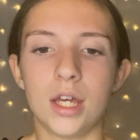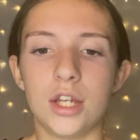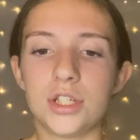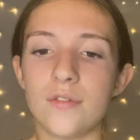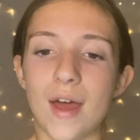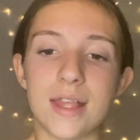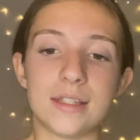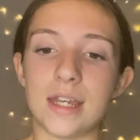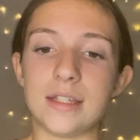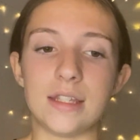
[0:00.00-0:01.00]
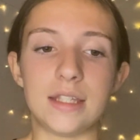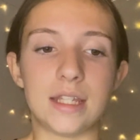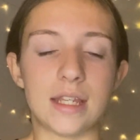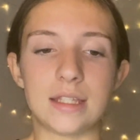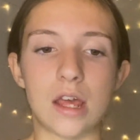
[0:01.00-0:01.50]
and she never hesitated to
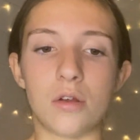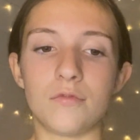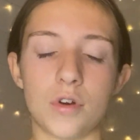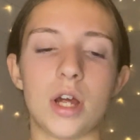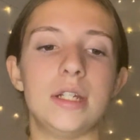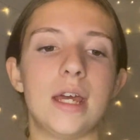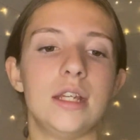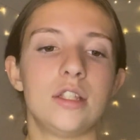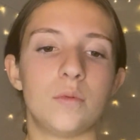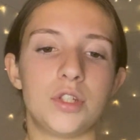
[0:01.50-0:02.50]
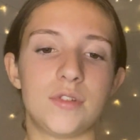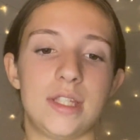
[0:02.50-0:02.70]
set sail on Fridays, which for